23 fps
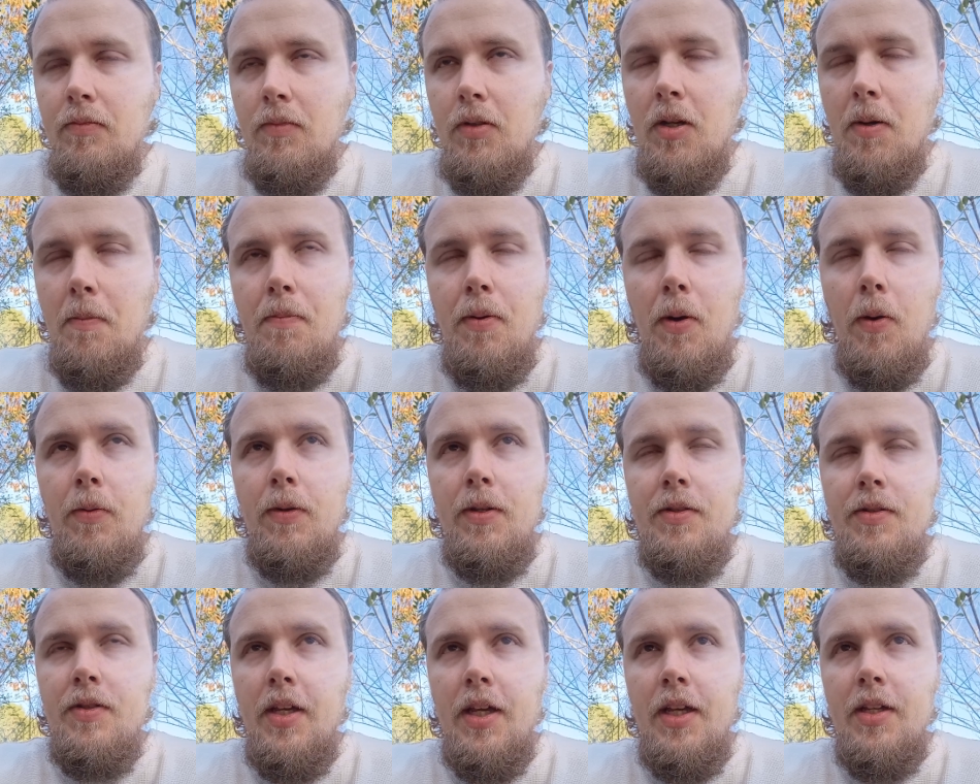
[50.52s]

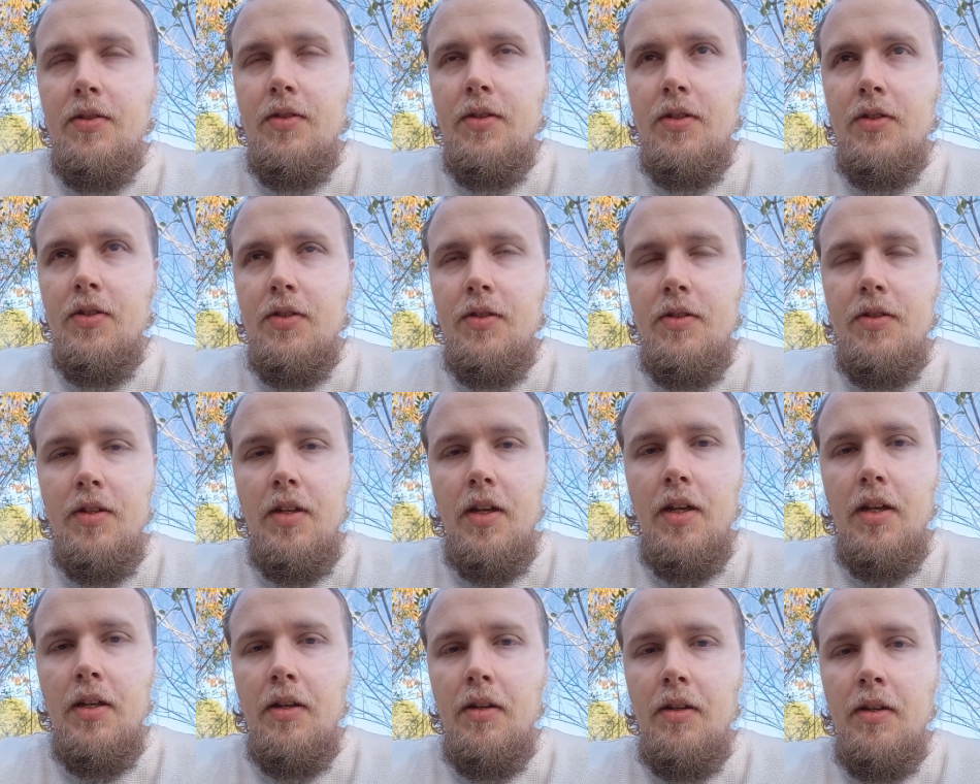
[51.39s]
components, I guess you should
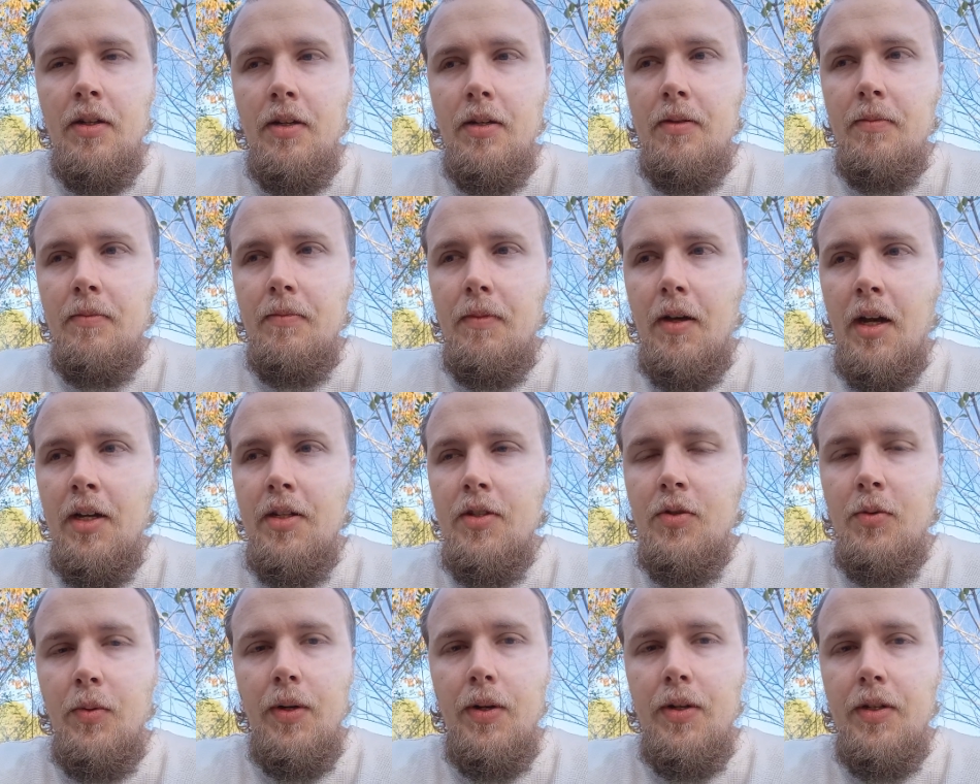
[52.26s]
say, I
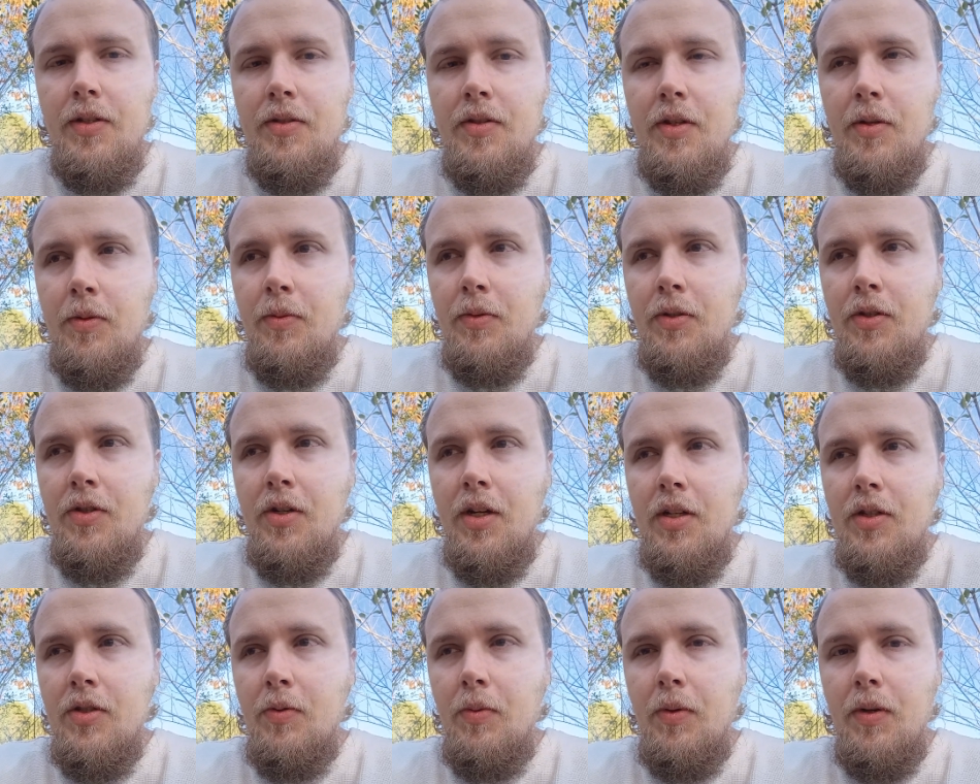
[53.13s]
squared is equal to
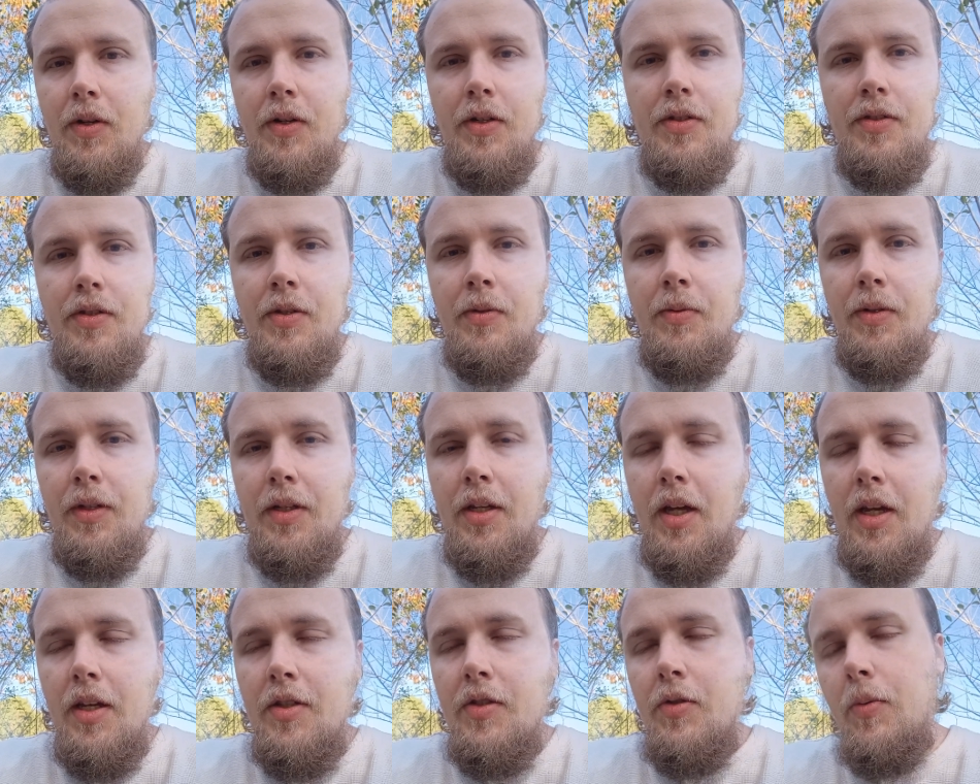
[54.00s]
j squared is equal to
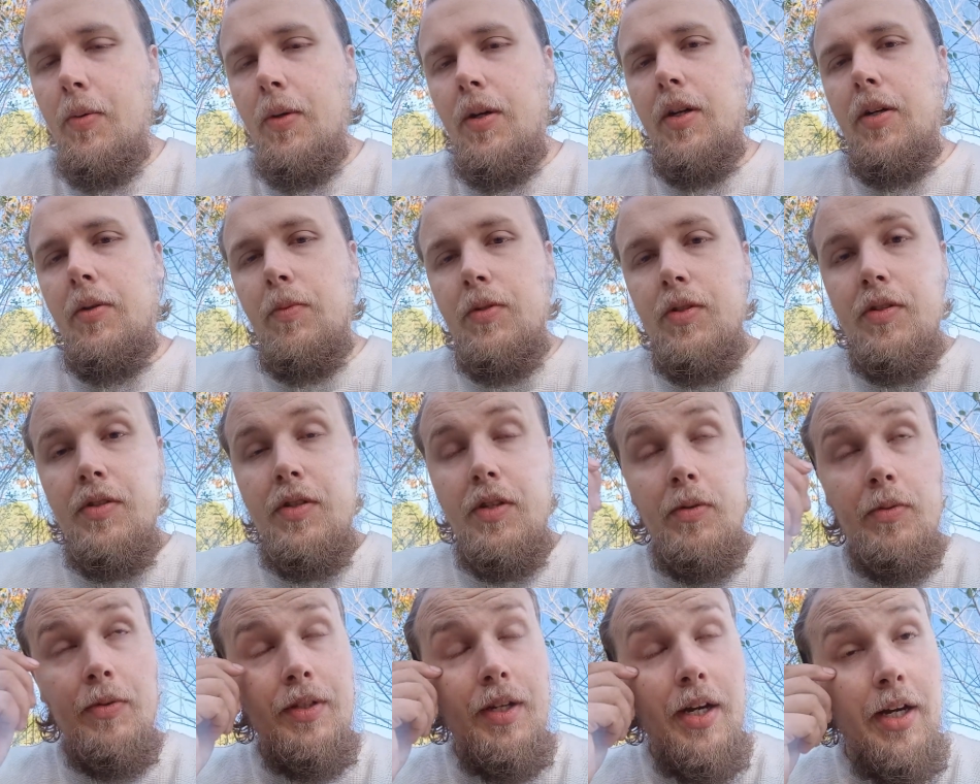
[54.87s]
k squared, which is
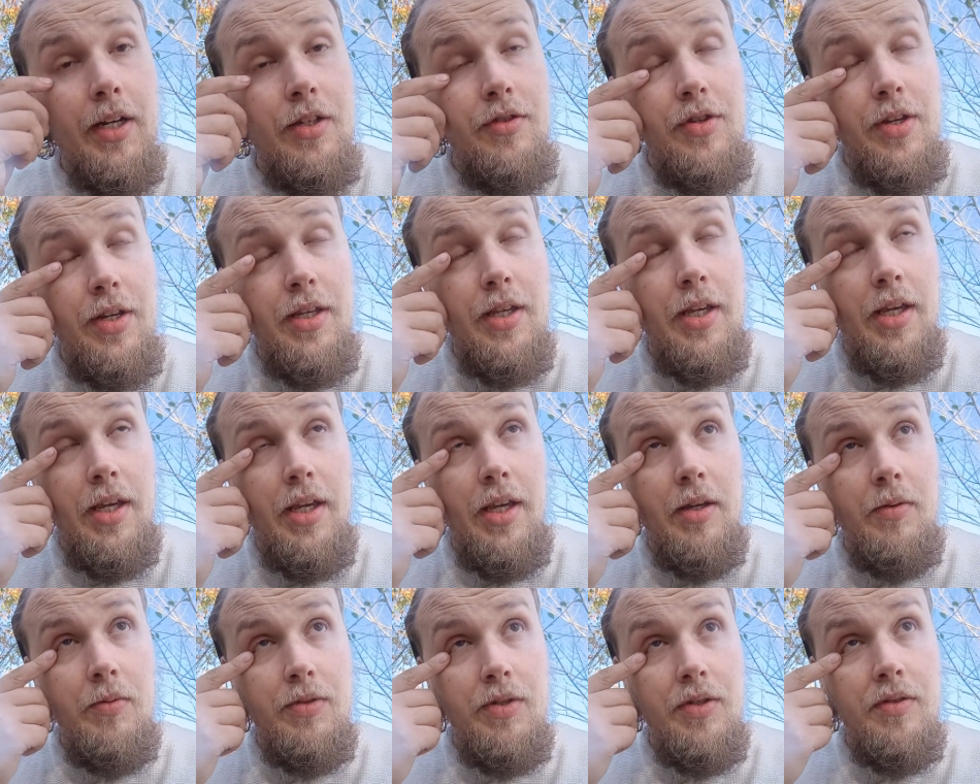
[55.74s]
equal to
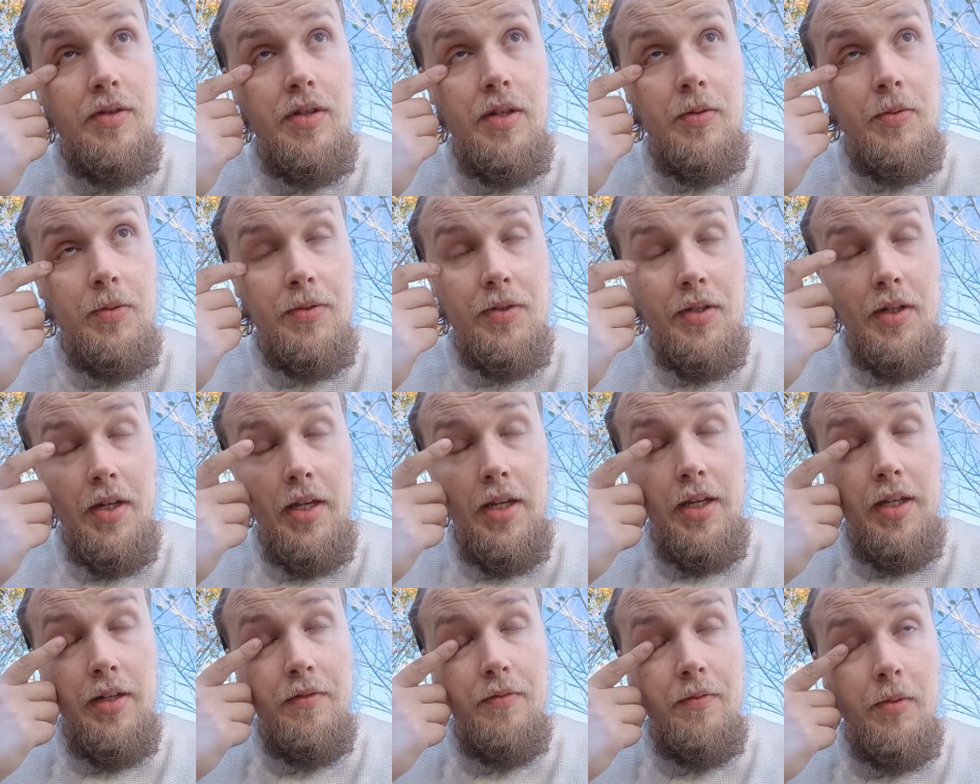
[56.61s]
ijk, which is equal to
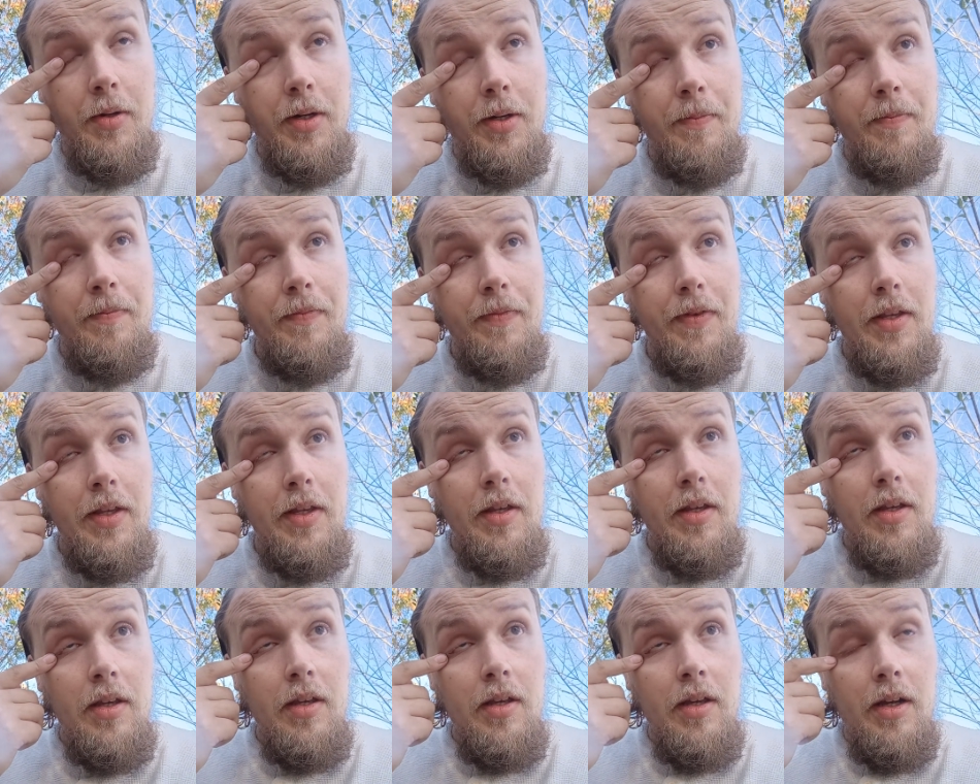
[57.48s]

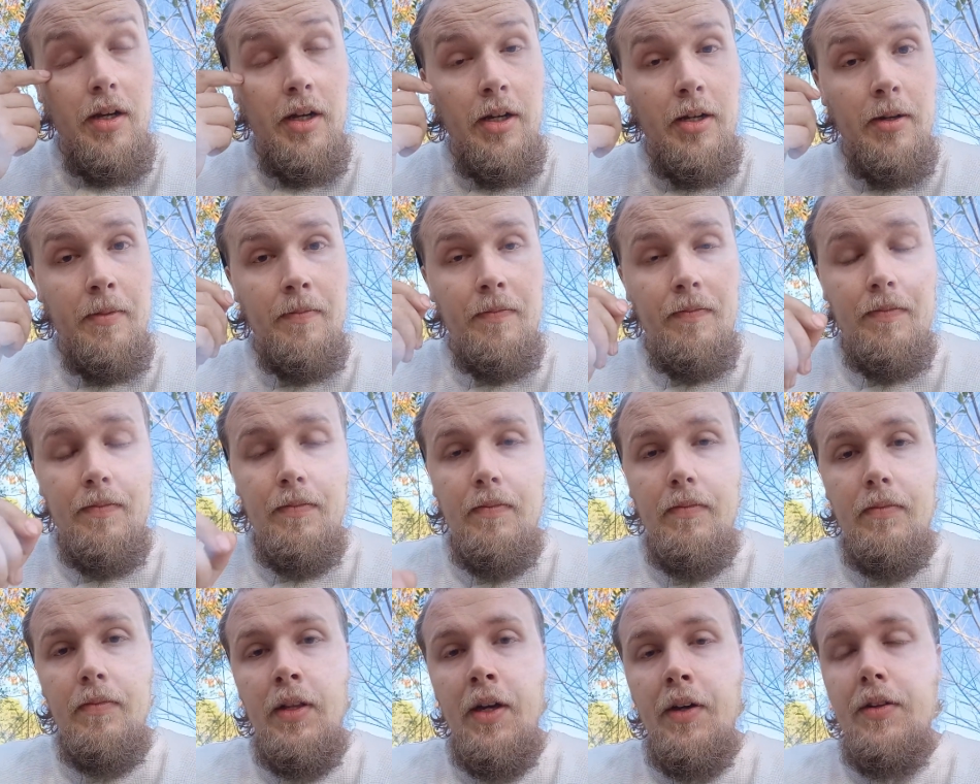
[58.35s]
-1.
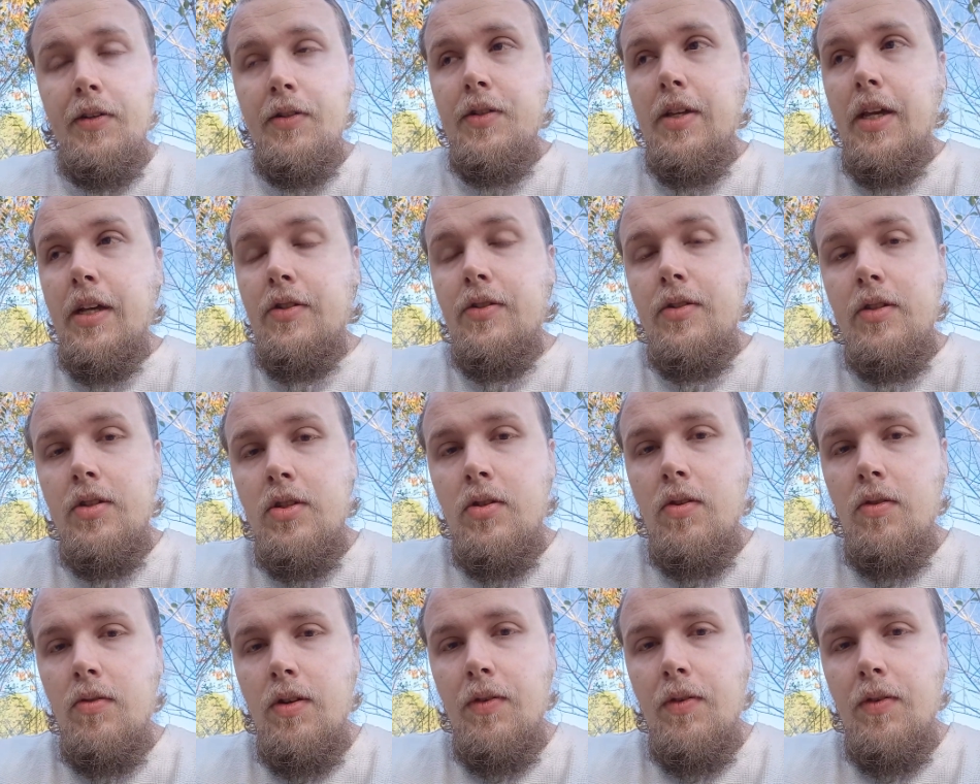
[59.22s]
Now, there's actually two